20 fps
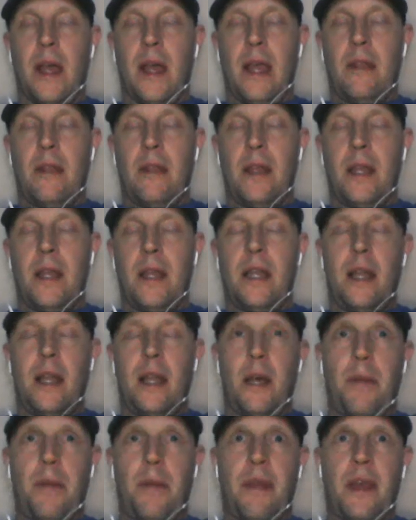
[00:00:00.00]
then
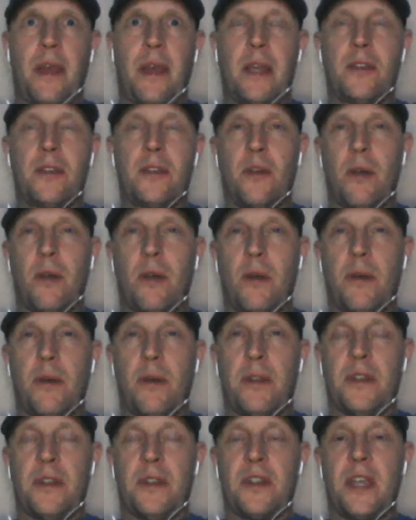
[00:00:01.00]
ended up, I think, his career
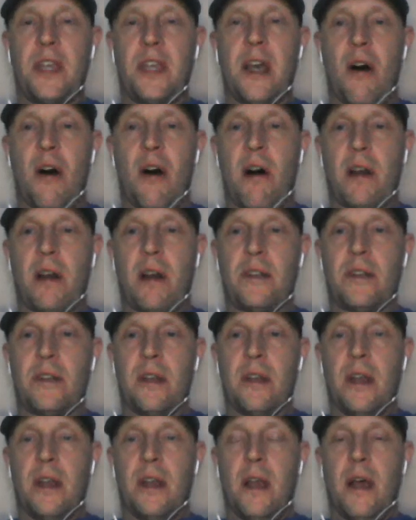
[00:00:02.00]
with the
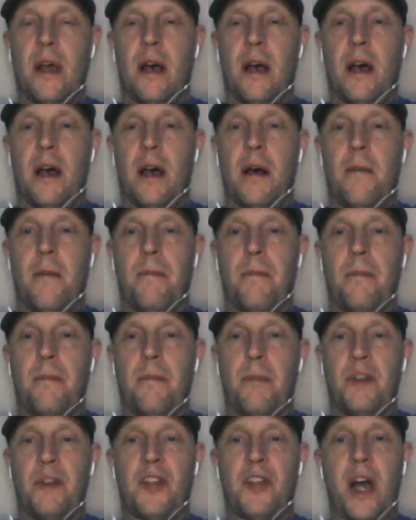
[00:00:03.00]
Seahawks.
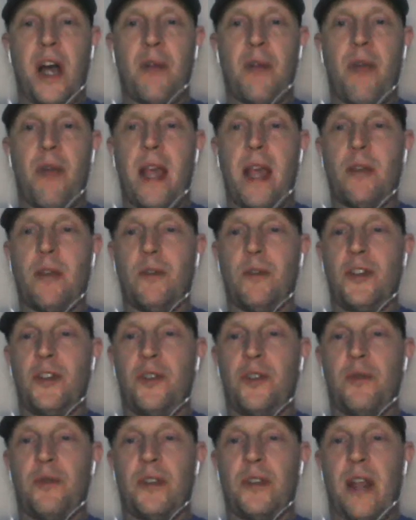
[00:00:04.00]
But John Randall
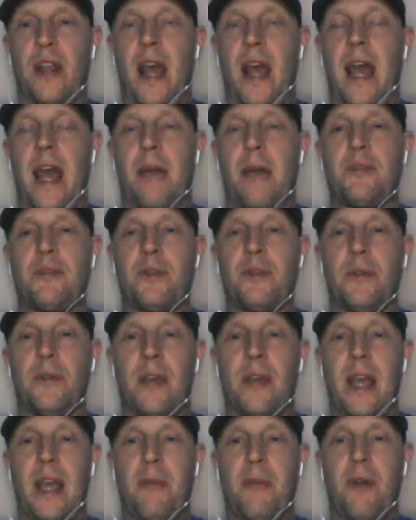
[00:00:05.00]
just was an
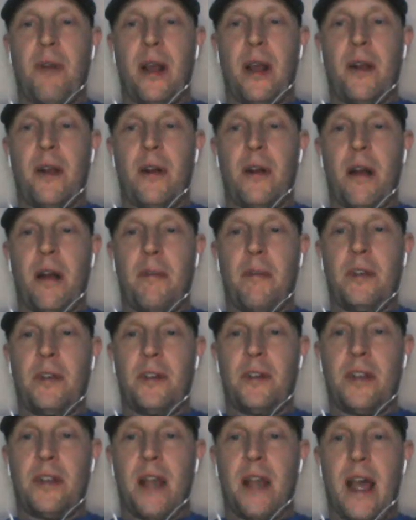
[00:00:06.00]
absolute game wrecker. I mean,
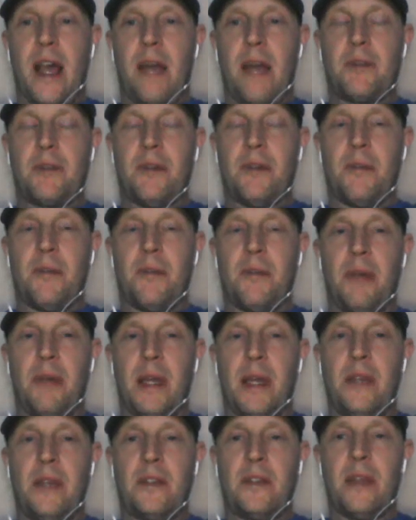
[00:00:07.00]
just an absolute
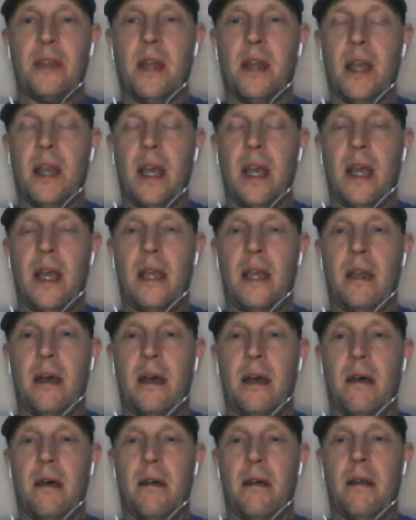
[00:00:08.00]
beast. And
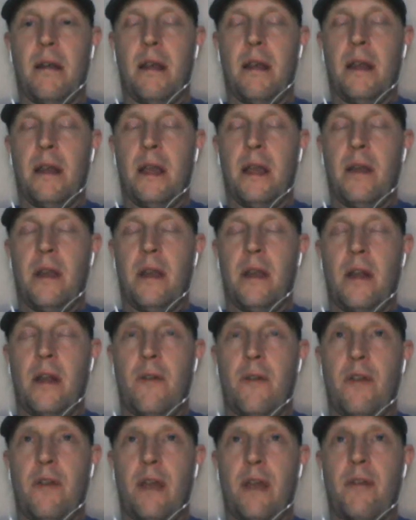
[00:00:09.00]

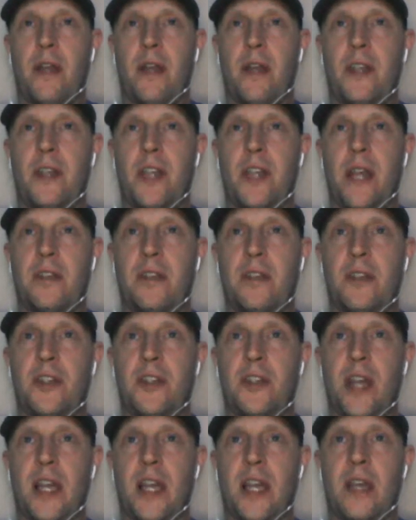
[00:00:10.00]
if you ever get a chance to
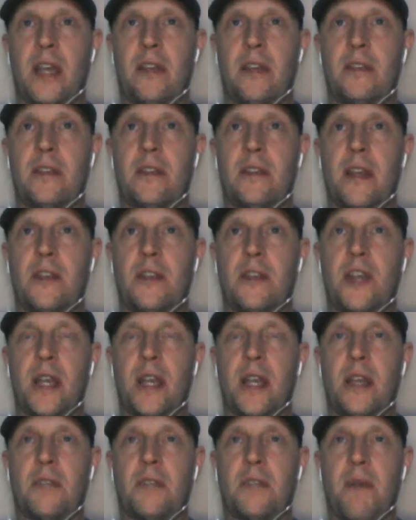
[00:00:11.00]
check
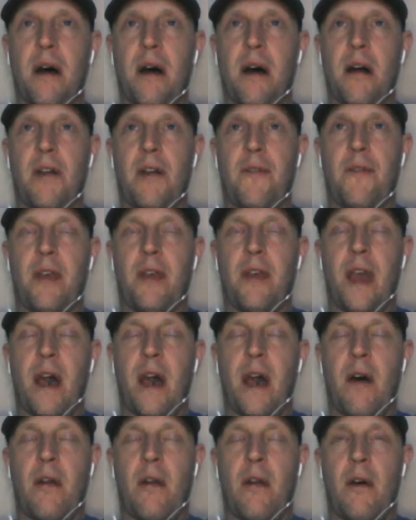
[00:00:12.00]
his biography
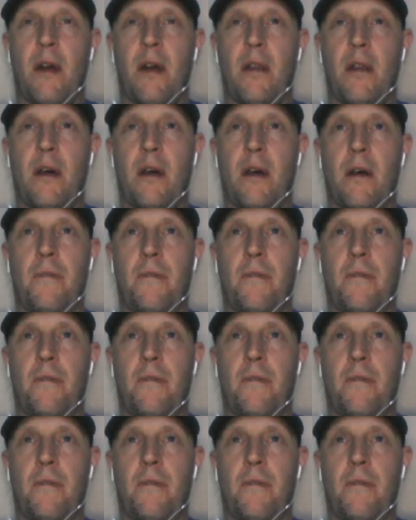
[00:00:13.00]
out on,